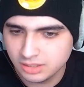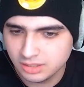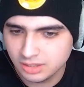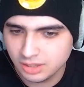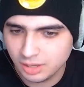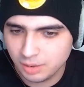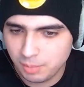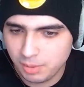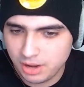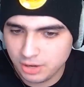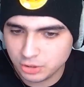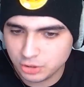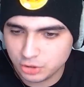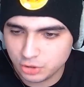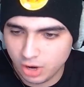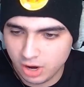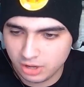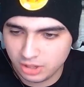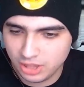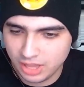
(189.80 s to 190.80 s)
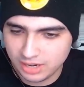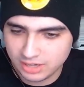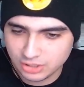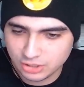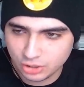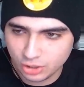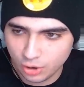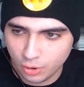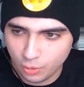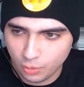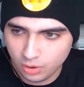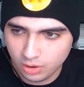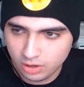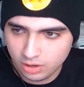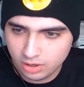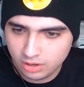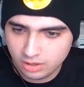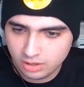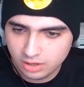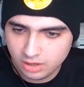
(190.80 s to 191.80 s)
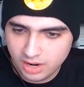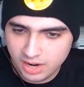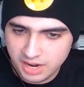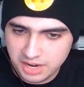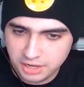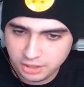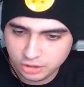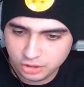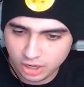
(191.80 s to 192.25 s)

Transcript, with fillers: Think about how strong that is though. He